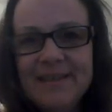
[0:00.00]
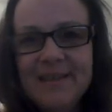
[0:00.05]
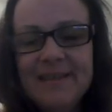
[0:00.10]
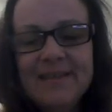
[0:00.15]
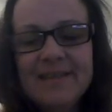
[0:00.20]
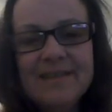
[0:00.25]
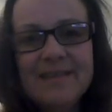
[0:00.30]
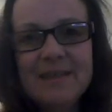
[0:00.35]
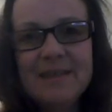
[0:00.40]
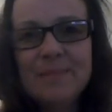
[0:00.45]

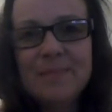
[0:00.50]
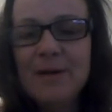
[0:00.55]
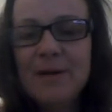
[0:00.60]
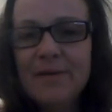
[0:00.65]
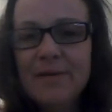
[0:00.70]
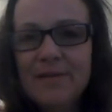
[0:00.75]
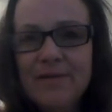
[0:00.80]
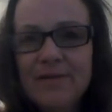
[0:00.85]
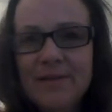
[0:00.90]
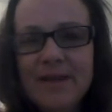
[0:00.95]
This is
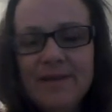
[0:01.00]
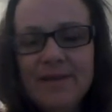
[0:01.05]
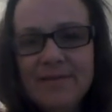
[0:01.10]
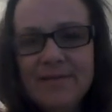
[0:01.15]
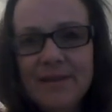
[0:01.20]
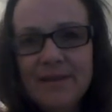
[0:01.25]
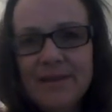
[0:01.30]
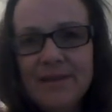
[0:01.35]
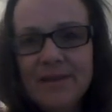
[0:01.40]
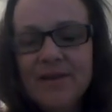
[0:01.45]
part 3 of
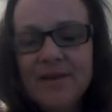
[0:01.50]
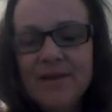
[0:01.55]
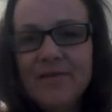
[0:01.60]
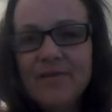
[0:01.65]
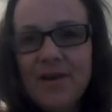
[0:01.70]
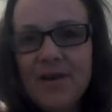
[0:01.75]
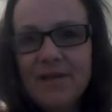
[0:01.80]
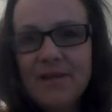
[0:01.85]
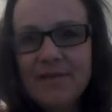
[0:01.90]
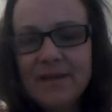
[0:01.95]
the theory of
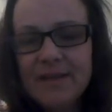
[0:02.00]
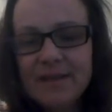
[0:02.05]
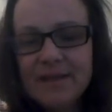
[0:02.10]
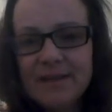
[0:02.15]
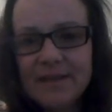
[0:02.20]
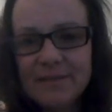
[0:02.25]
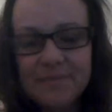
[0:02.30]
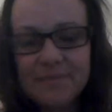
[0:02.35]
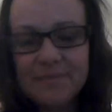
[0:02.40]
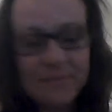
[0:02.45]
all of us.